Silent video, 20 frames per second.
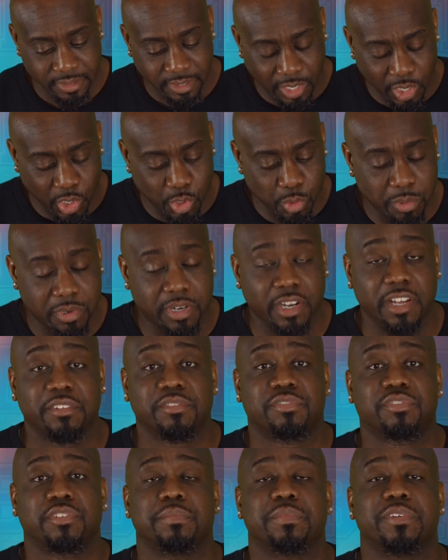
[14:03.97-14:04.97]
Hope
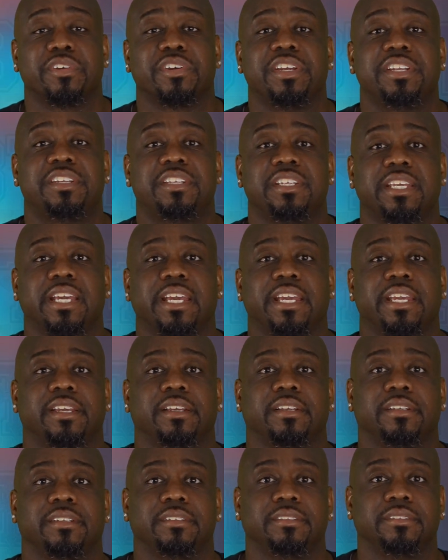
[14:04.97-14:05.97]
comes from your ETA.
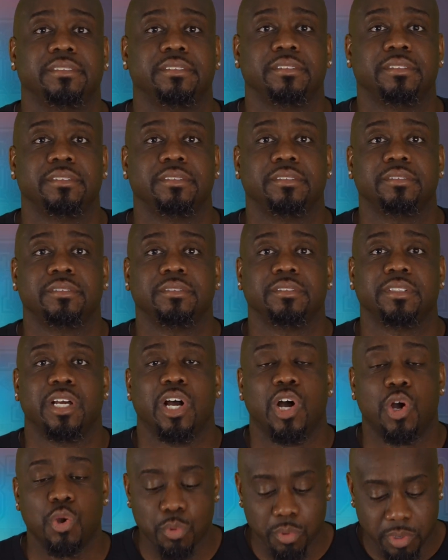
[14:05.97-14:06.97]

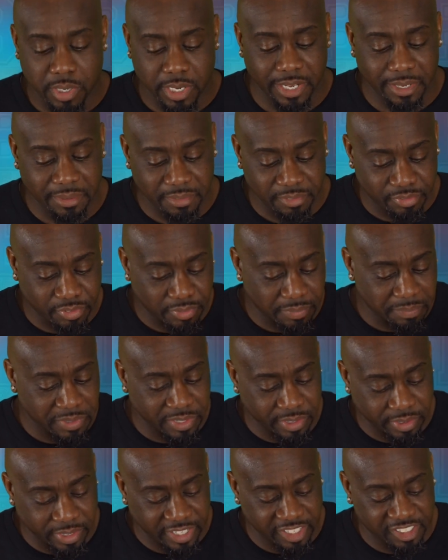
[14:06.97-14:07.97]
Hope comes from
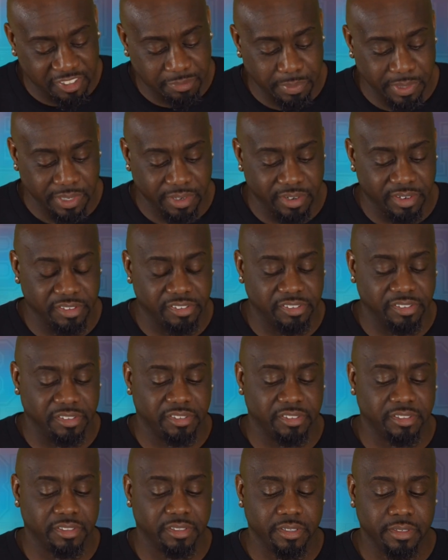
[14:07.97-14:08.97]
your
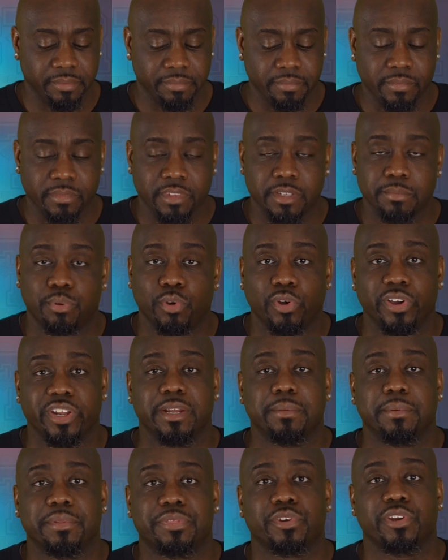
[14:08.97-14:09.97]
experiences. Point
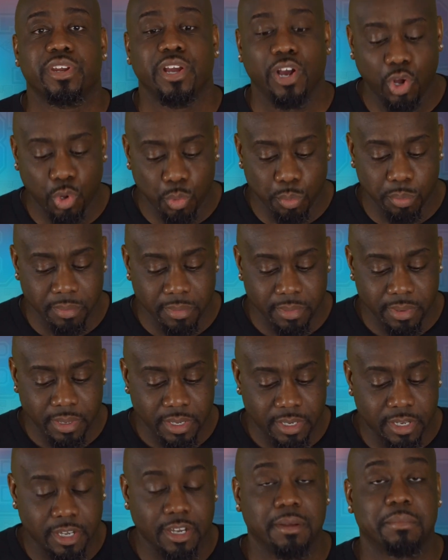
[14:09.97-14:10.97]
number three, hope
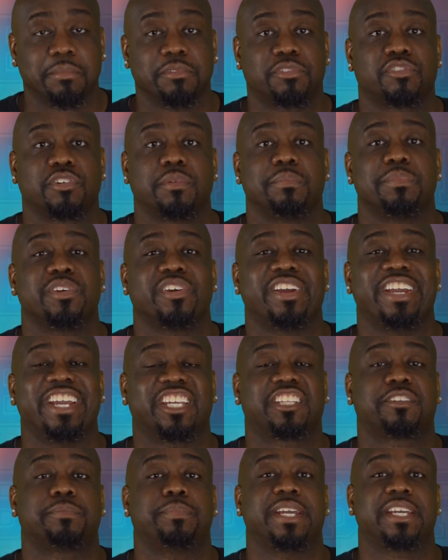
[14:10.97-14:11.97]
comes from your
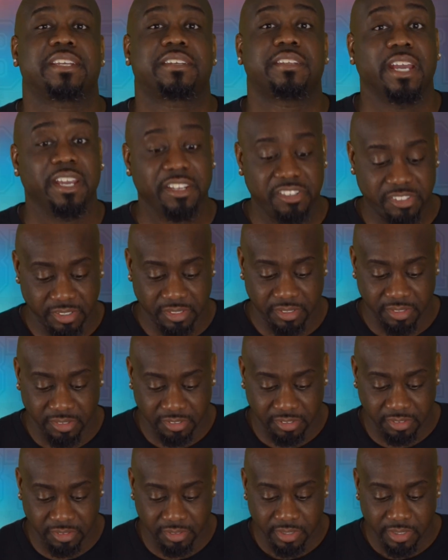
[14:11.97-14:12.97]

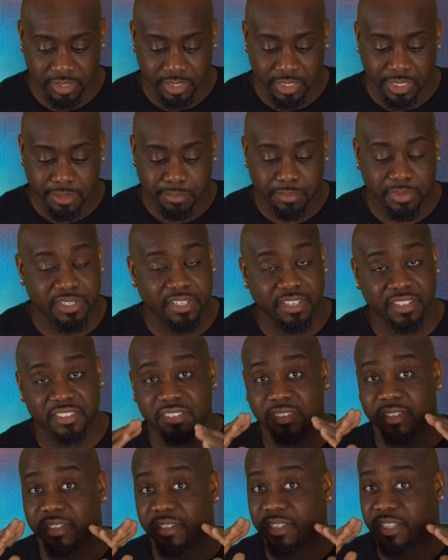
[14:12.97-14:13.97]
expectations,
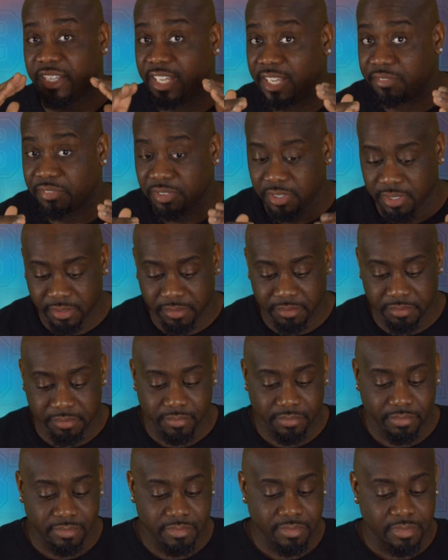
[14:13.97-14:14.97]
because giving
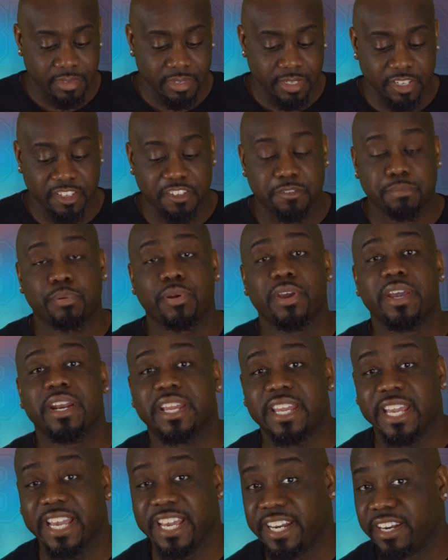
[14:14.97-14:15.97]
is
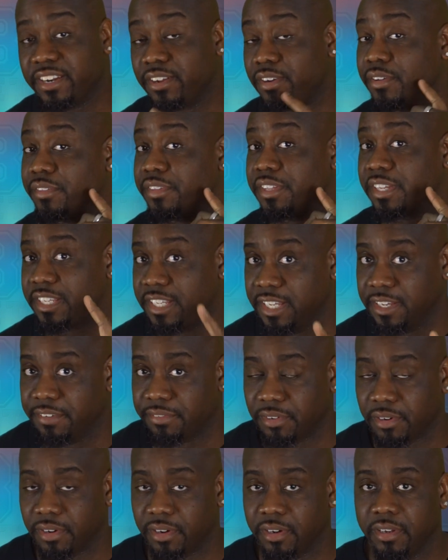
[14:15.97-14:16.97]
predicated on the
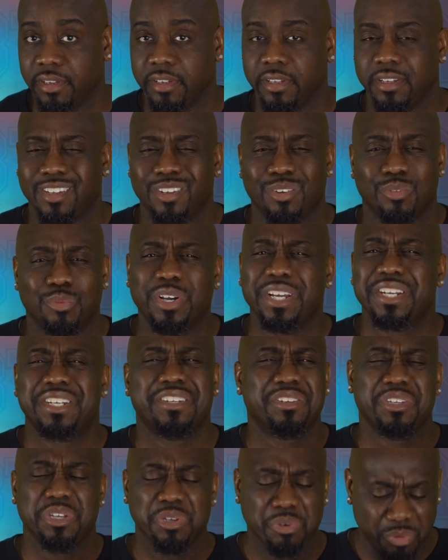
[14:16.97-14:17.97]
giver. What
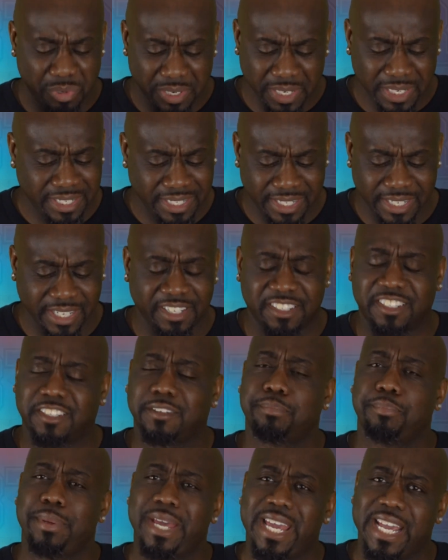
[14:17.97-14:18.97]
do you really
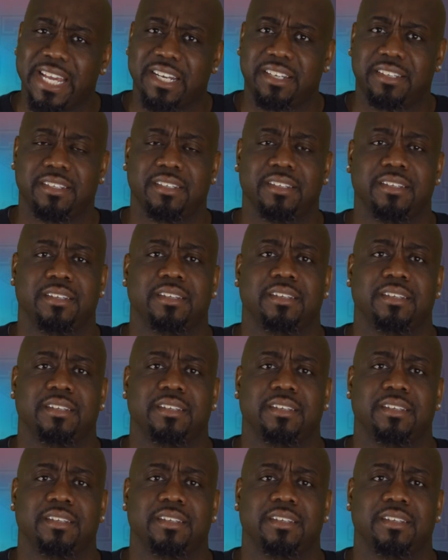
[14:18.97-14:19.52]
expect?